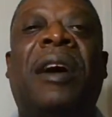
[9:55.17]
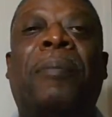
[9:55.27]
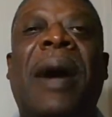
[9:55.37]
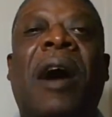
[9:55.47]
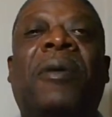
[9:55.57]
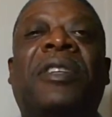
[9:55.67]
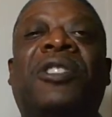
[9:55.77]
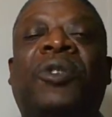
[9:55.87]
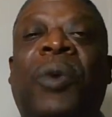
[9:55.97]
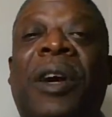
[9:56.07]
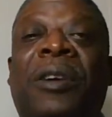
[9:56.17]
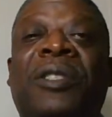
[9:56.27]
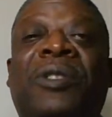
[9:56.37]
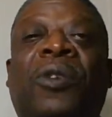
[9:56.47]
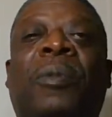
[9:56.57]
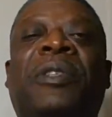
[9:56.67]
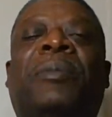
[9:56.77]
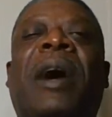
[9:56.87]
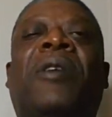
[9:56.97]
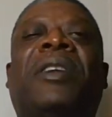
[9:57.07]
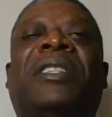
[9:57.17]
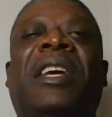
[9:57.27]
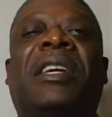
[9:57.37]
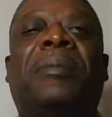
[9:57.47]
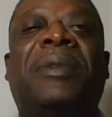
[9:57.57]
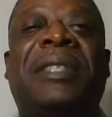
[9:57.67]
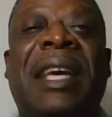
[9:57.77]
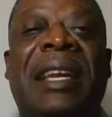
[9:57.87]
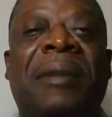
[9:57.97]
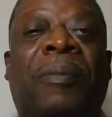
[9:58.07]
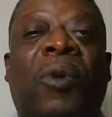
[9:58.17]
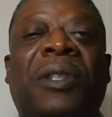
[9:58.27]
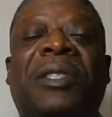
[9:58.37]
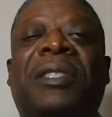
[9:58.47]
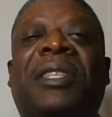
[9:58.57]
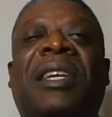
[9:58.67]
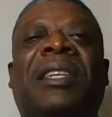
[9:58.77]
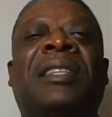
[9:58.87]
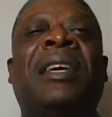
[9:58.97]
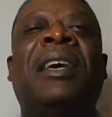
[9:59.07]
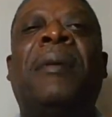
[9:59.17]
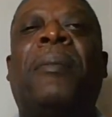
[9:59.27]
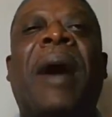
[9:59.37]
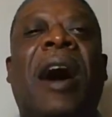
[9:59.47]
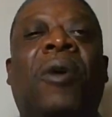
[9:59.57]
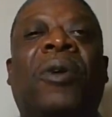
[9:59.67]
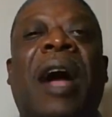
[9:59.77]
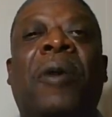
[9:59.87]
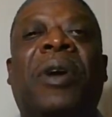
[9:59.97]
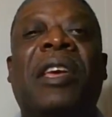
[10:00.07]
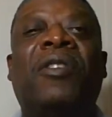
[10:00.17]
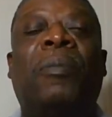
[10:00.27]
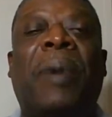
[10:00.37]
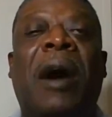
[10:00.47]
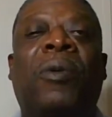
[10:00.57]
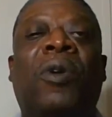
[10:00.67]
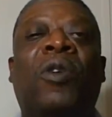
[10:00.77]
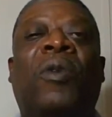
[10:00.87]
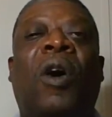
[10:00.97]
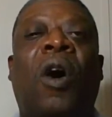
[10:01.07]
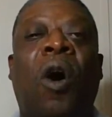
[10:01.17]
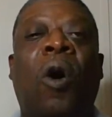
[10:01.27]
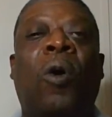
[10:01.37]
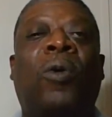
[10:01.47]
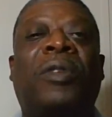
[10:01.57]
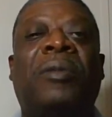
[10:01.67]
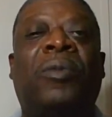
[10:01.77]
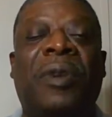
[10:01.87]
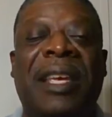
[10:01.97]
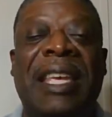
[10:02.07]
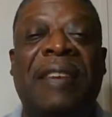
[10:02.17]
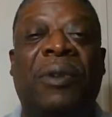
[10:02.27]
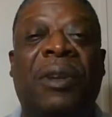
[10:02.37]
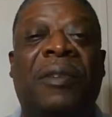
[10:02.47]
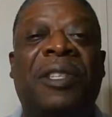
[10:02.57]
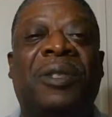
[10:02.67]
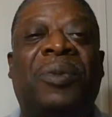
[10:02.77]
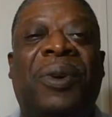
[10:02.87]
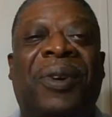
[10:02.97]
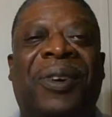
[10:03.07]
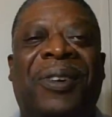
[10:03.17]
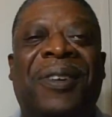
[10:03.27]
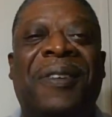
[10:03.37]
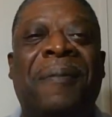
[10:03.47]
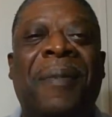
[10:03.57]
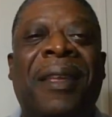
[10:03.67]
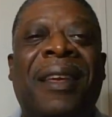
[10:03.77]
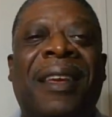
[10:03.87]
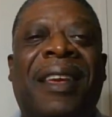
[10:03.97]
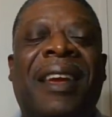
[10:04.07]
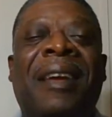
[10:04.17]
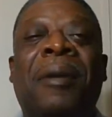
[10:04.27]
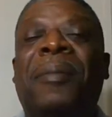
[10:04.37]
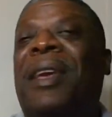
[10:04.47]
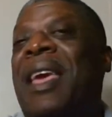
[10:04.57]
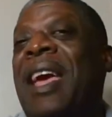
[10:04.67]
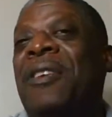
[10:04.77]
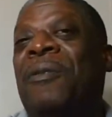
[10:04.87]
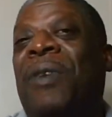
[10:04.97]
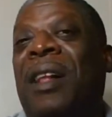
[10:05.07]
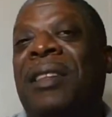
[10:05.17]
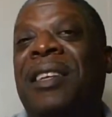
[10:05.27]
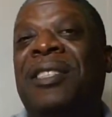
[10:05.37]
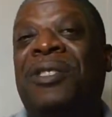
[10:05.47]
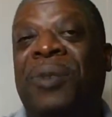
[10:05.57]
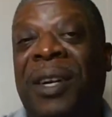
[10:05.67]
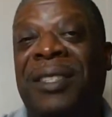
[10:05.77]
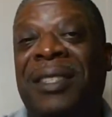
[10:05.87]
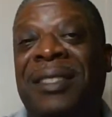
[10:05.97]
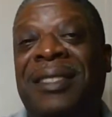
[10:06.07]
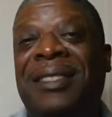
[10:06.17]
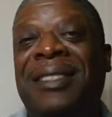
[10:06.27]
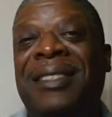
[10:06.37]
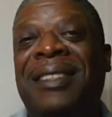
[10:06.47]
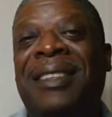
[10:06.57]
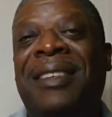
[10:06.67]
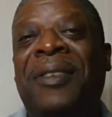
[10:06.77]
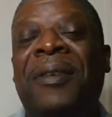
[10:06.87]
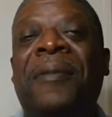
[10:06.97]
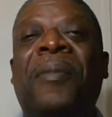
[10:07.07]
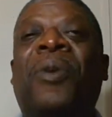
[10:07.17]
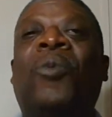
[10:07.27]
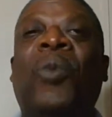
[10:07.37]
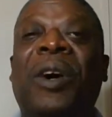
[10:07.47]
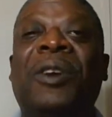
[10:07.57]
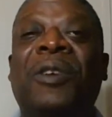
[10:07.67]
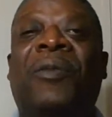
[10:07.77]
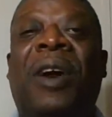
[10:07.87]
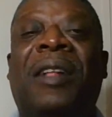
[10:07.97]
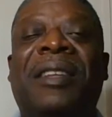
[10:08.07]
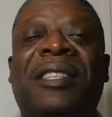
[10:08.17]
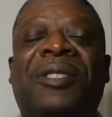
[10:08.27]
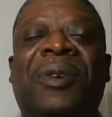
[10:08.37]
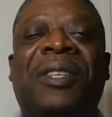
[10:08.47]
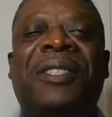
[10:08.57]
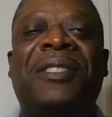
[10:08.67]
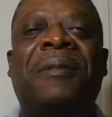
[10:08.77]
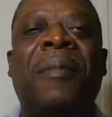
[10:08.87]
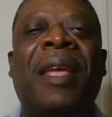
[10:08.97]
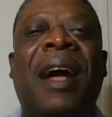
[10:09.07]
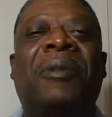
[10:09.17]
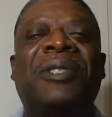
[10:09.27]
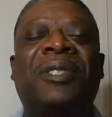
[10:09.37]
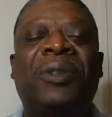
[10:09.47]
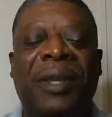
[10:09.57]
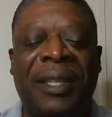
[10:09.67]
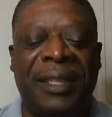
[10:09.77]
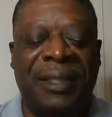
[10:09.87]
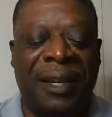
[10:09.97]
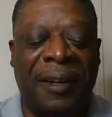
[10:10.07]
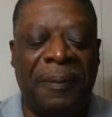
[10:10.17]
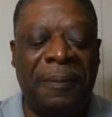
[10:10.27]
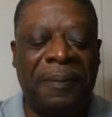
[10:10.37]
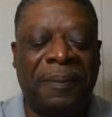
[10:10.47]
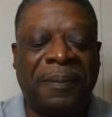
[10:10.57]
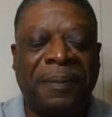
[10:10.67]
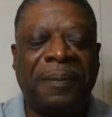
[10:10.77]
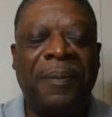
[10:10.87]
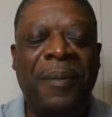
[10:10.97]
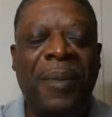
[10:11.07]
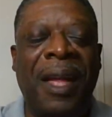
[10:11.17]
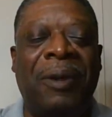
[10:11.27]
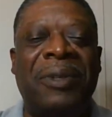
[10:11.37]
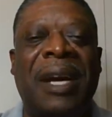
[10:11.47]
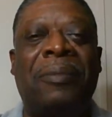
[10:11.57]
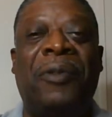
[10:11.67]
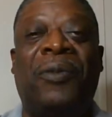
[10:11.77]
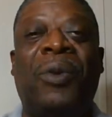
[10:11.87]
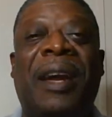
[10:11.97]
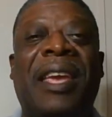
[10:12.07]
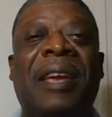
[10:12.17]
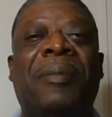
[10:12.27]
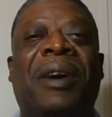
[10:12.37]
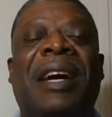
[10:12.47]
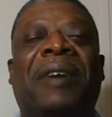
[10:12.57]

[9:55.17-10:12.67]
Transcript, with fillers: Power to tread on serpents, power to take up daily poisonous things, power. I will give you power over all the evil of world. Okay, but can you follow the instructions? Will you follow the instructions? I was doing this um, oh, uh, before I came on.